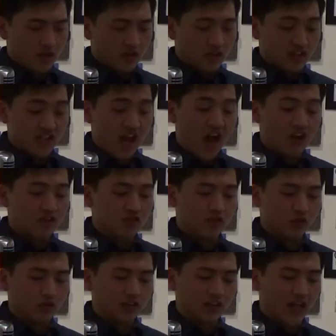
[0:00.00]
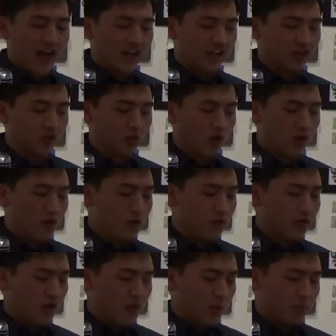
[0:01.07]
The townsfolk lining the road
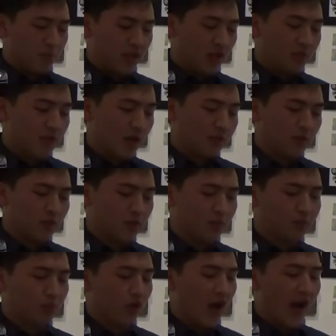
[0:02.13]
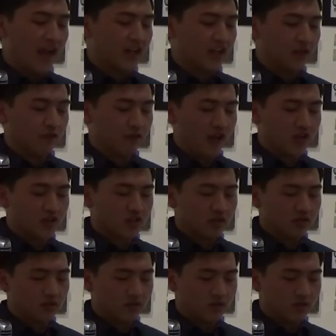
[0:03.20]
beamed at them with pride and affection.